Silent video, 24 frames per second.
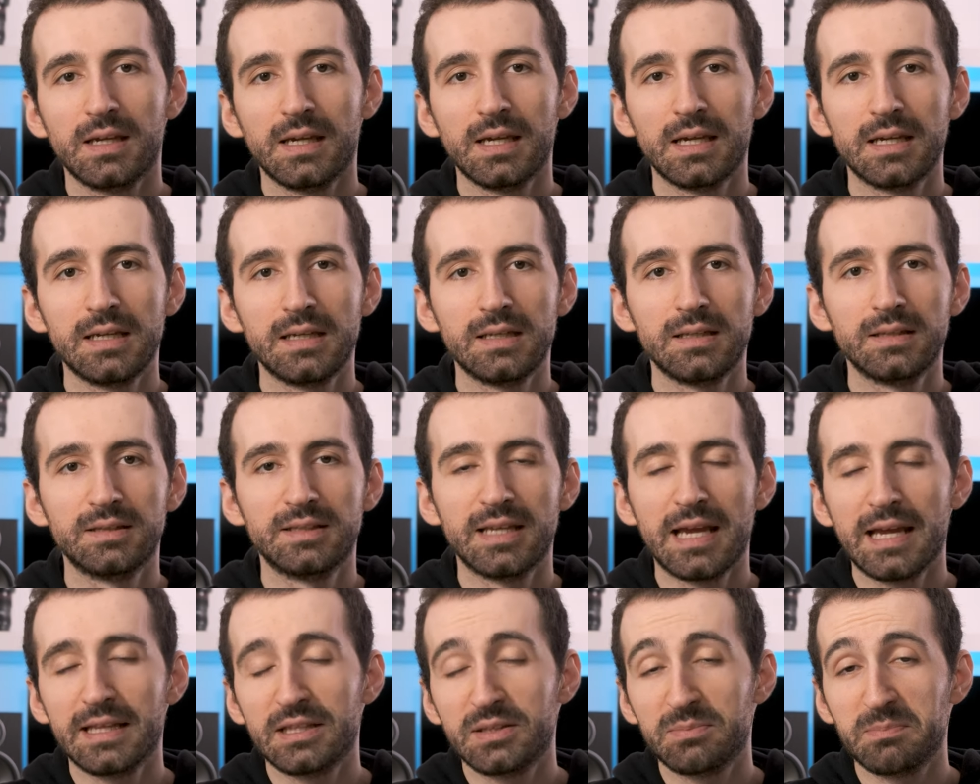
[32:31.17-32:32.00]
and
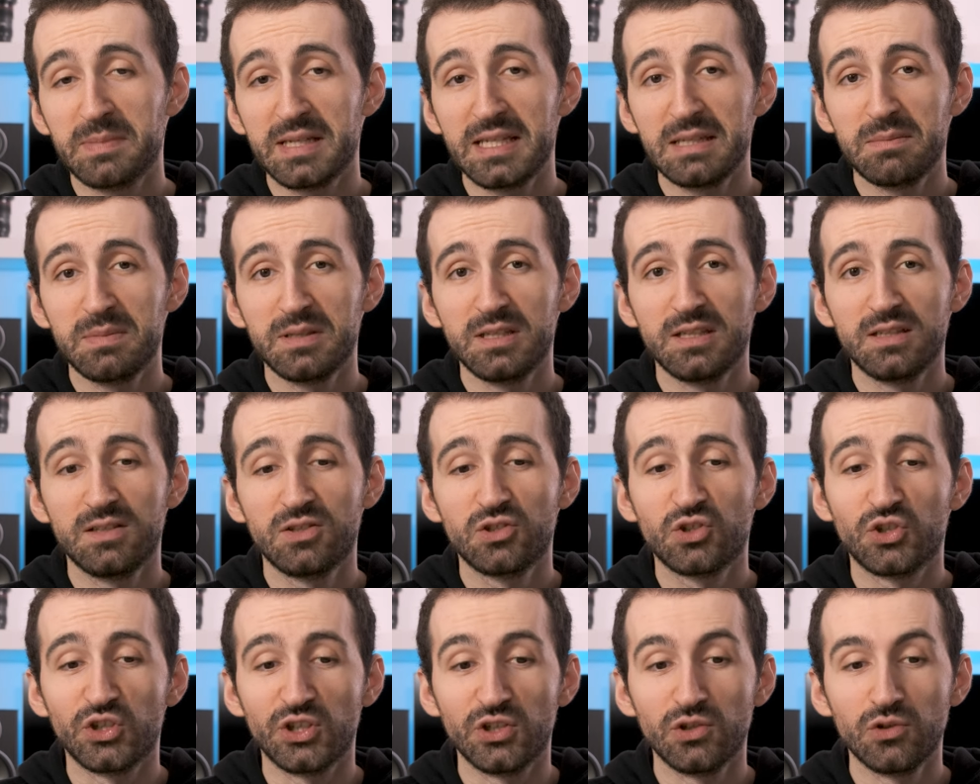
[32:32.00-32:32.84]
that may be
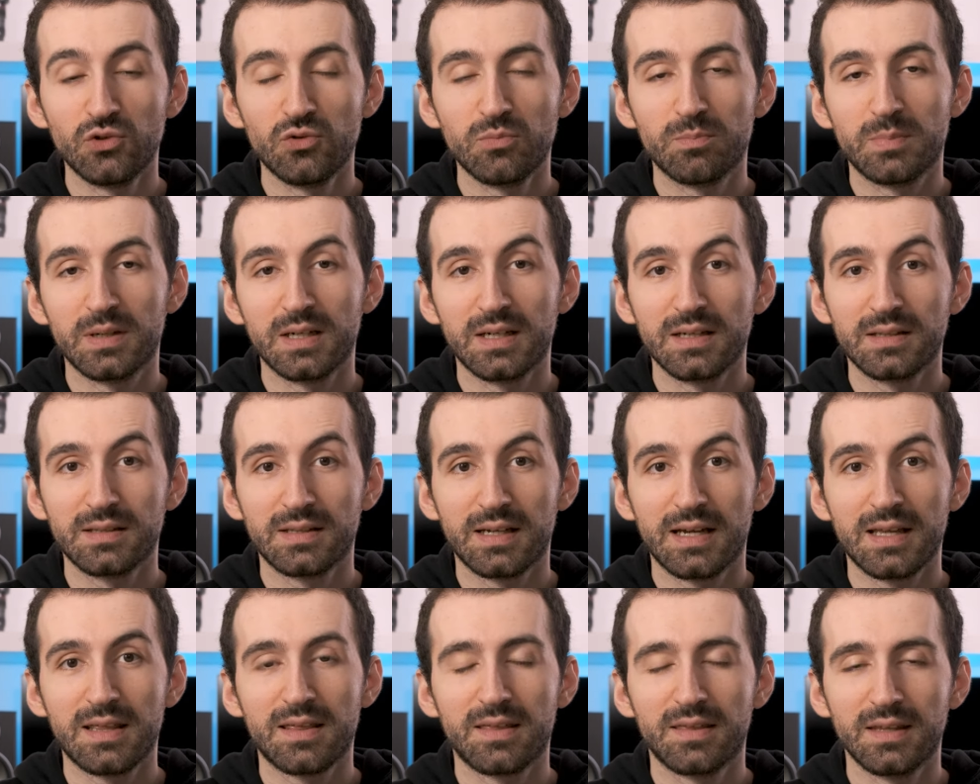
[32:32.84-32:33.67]
true,
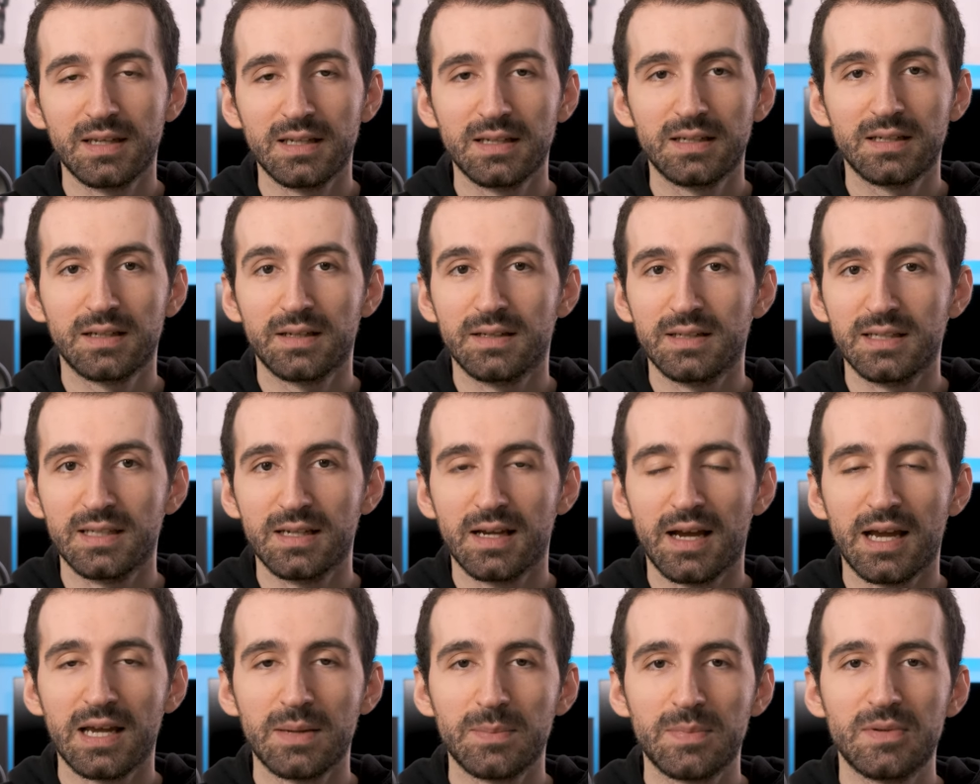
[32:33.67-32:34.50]
but I think
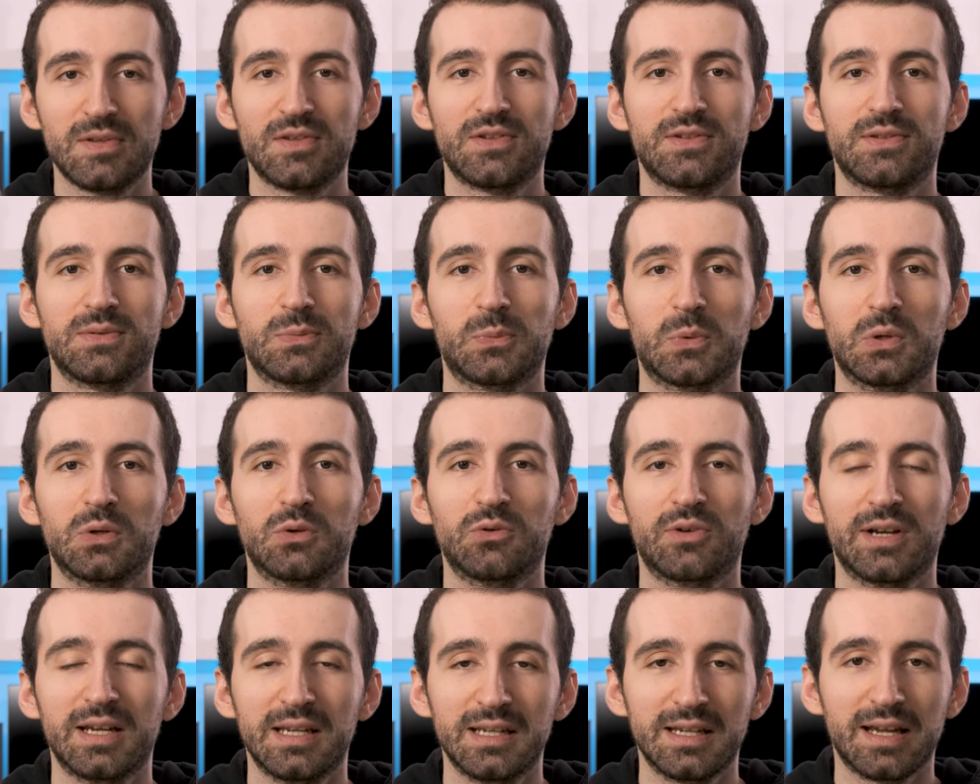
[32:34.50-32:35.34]
the IBIS
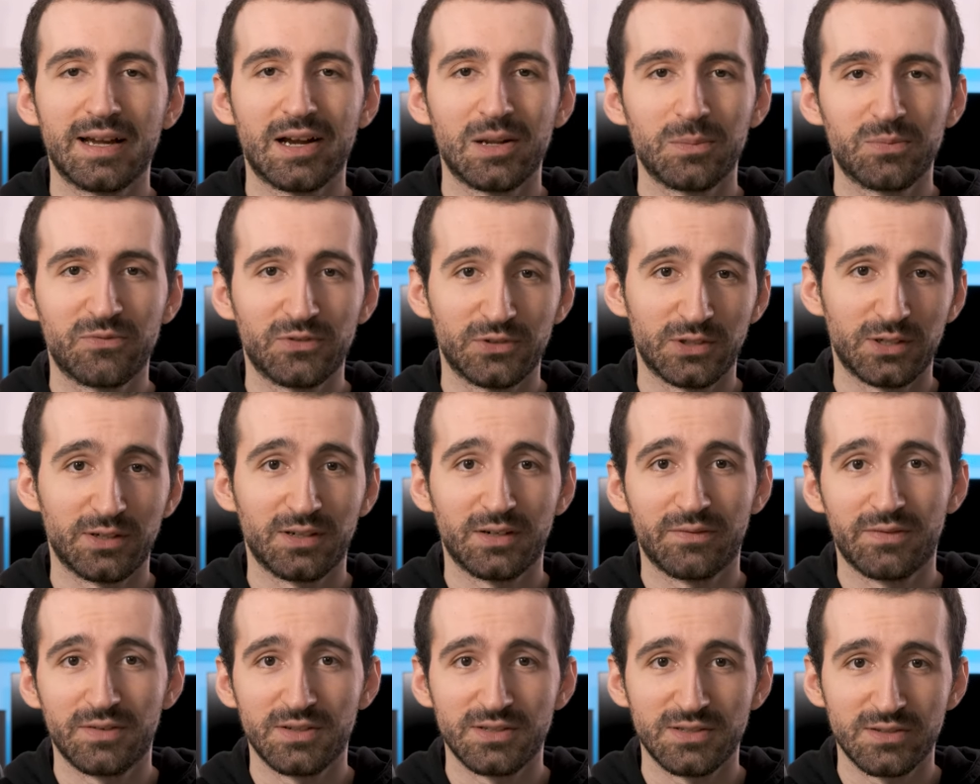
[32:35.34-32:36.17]
will really help
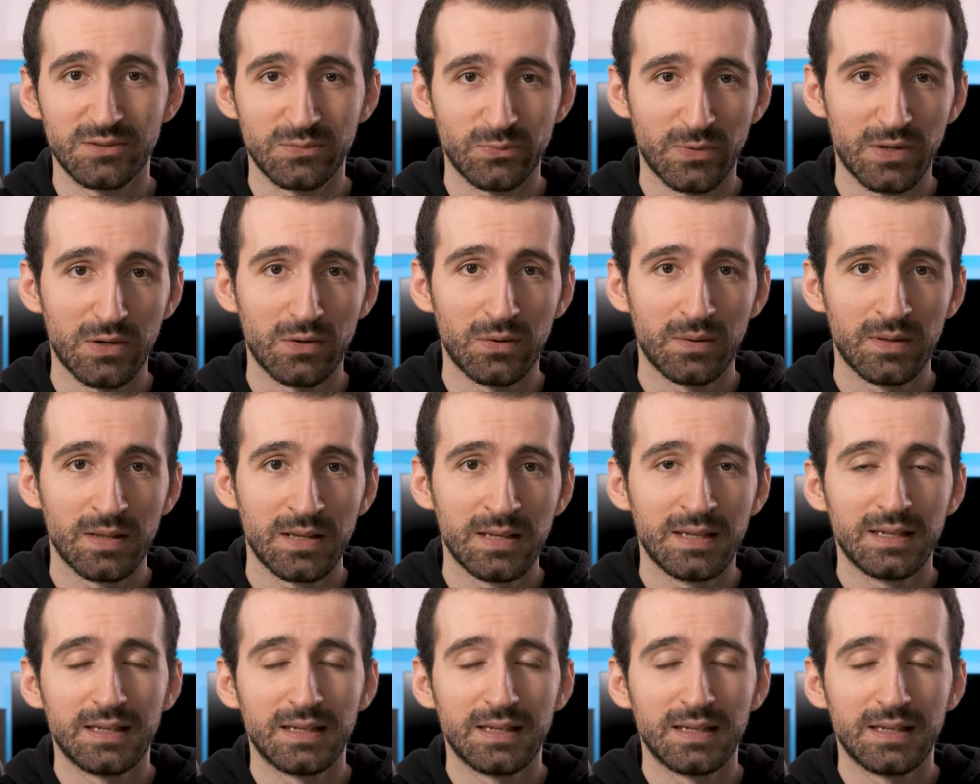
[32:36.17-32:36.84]
photographers as well